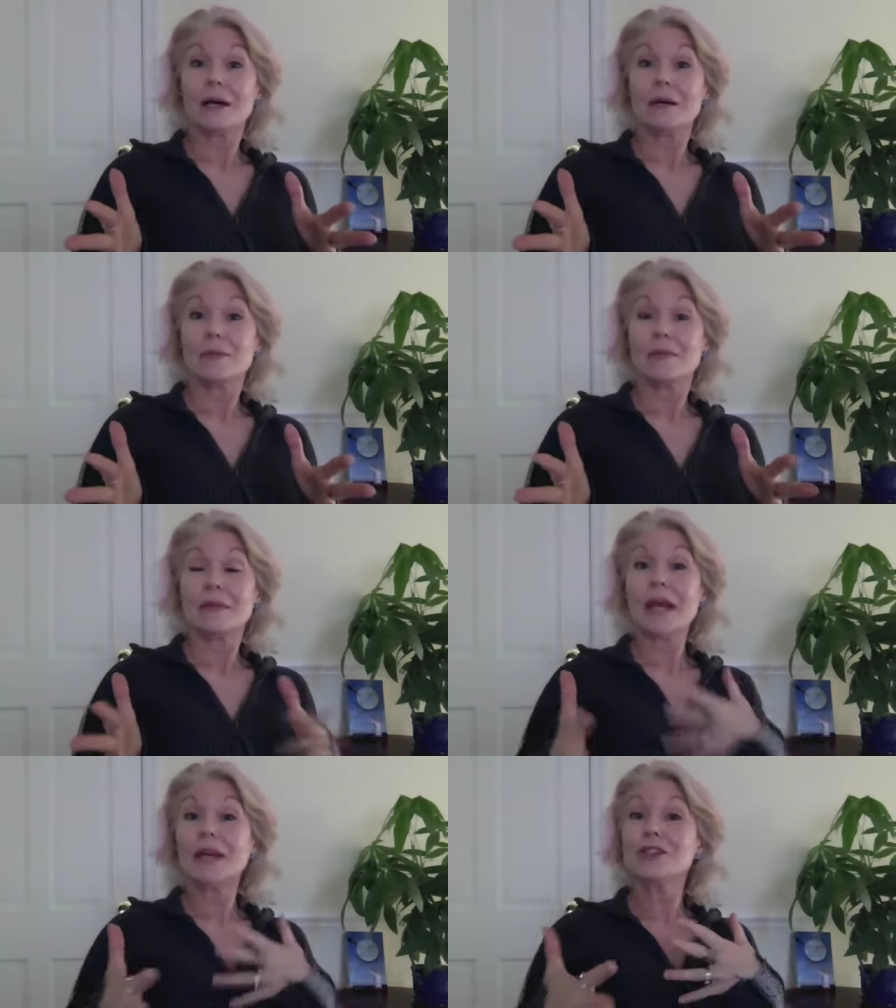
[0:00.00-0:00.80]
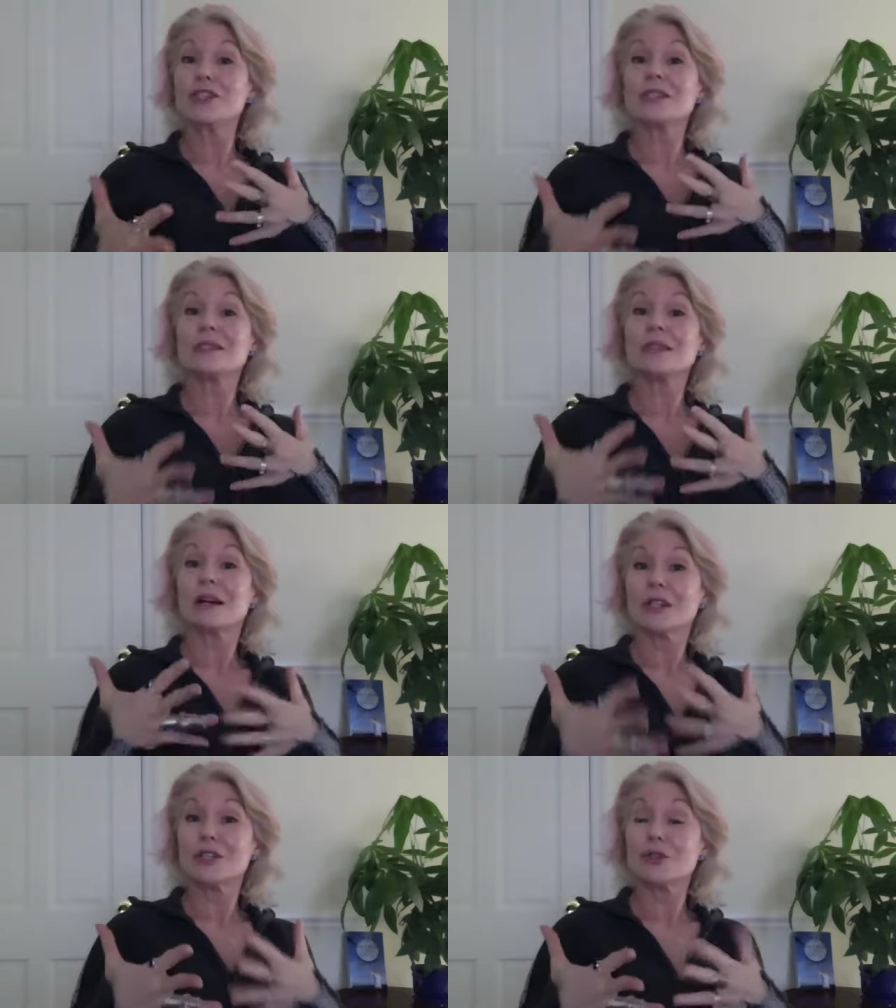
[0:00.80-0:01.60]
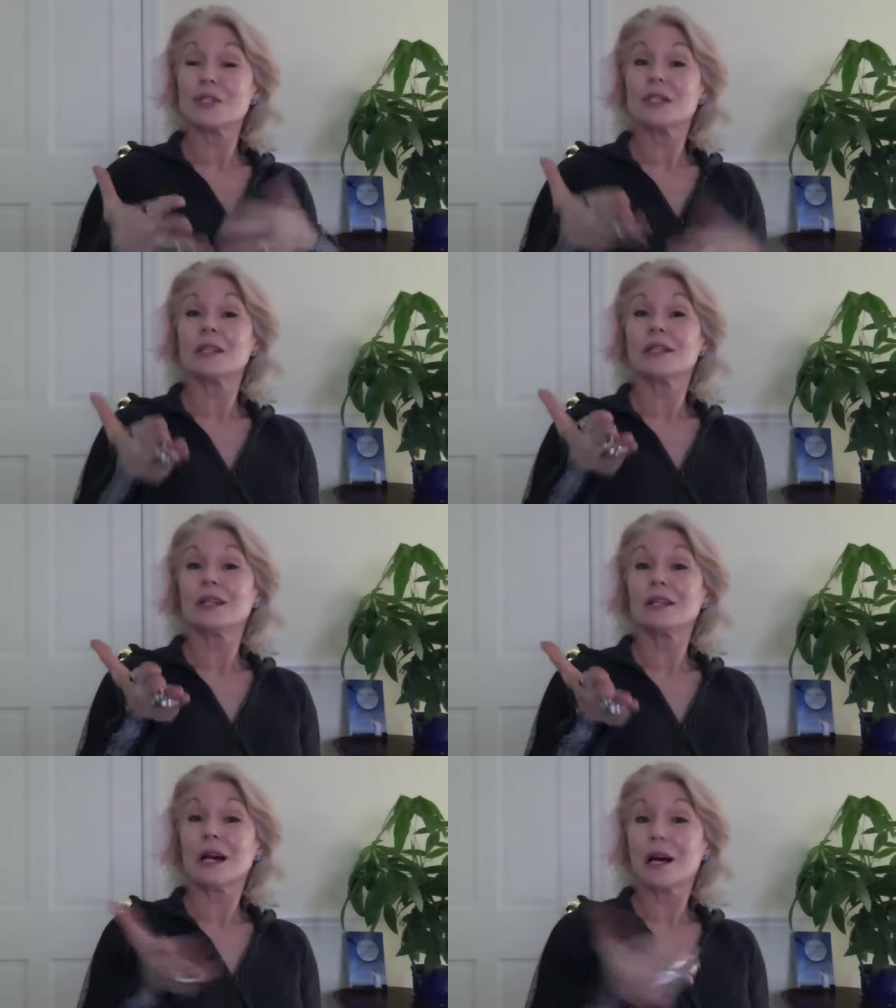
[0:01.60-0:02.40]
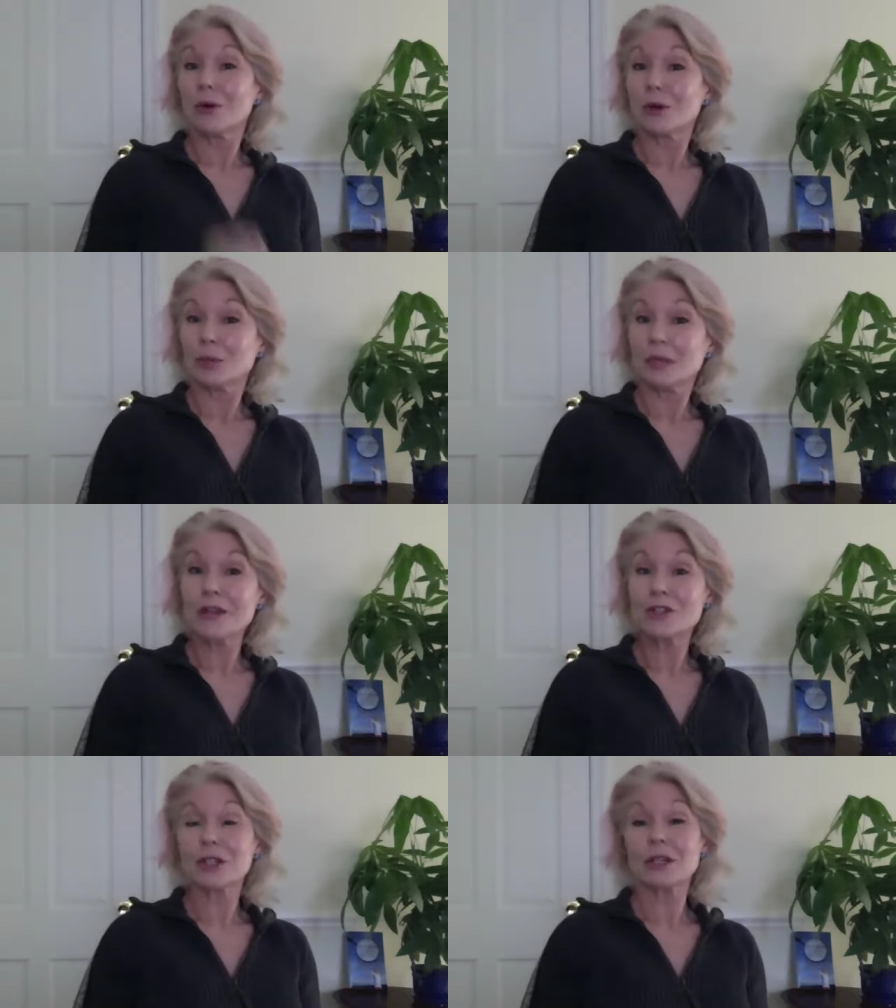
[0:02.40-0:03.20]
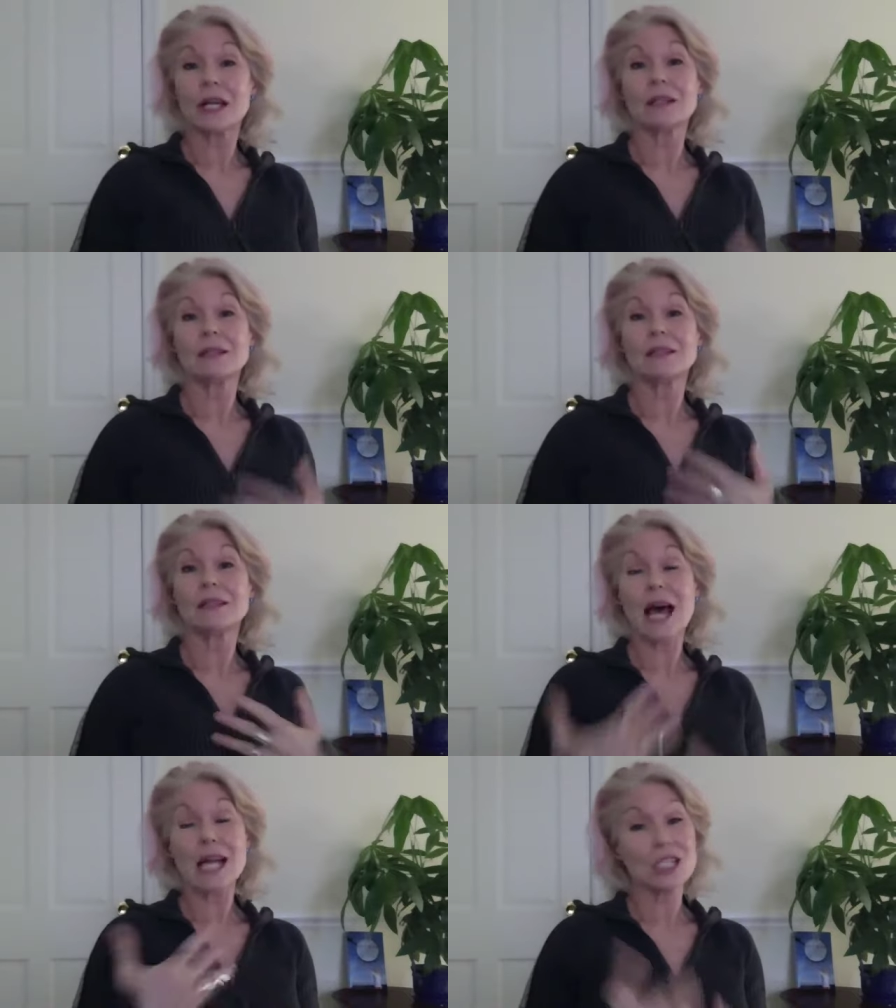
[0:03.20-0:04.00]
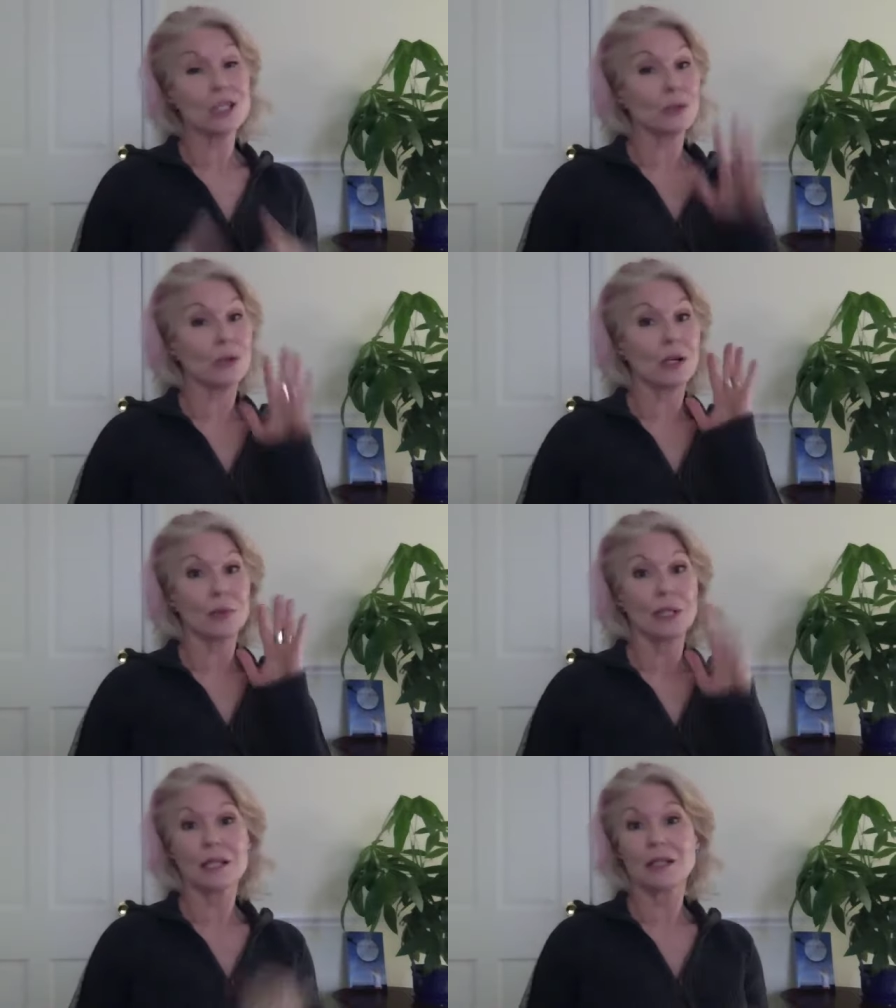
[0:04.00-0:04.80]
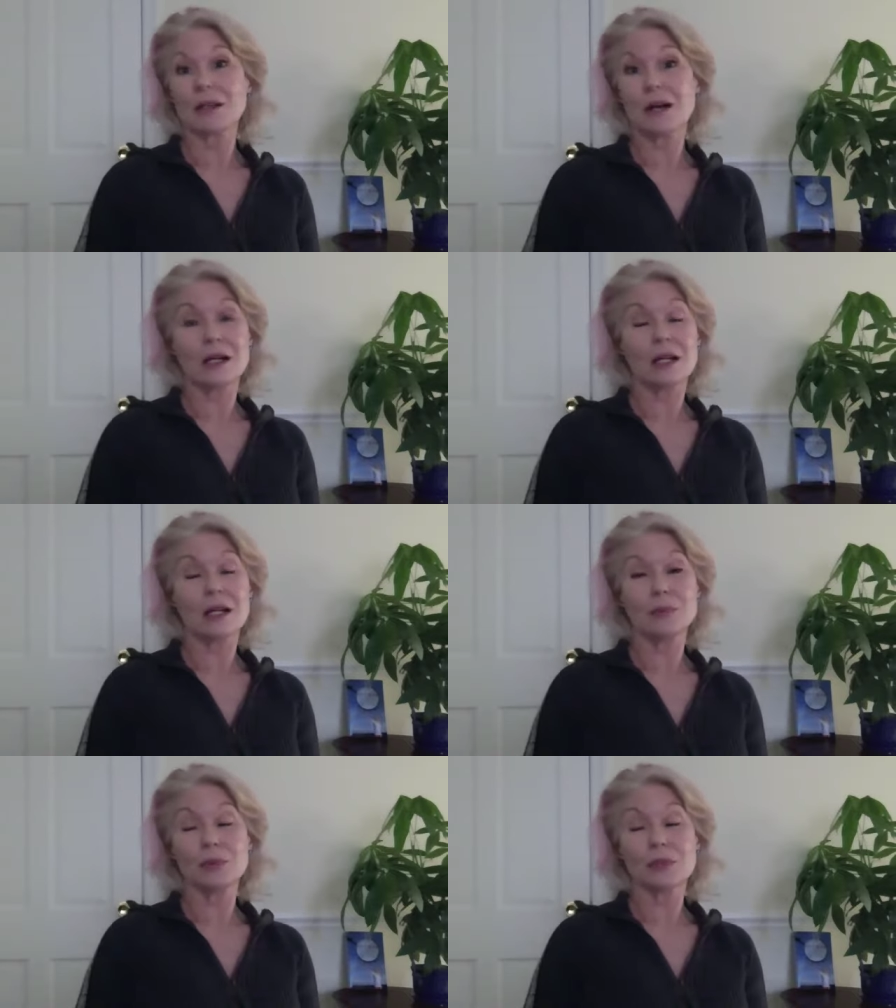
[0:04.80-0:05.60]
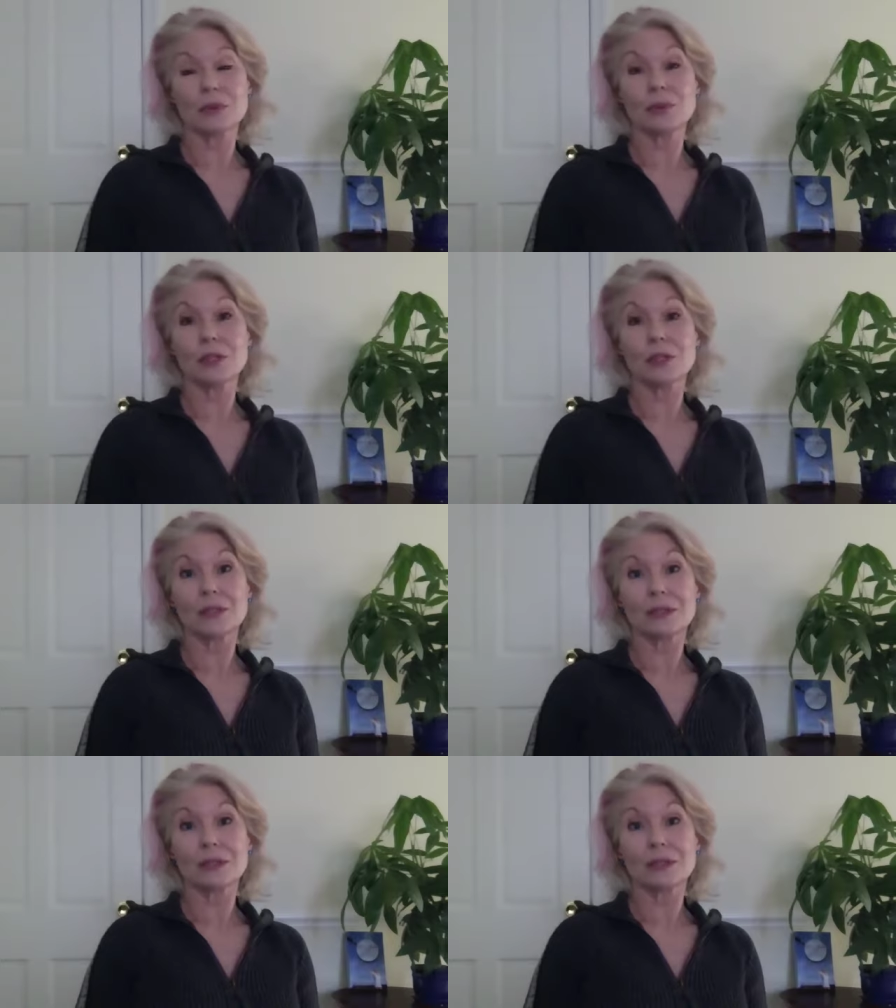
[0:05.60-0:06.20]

They just are interested in our pleasure, and that's where we get caught up with a real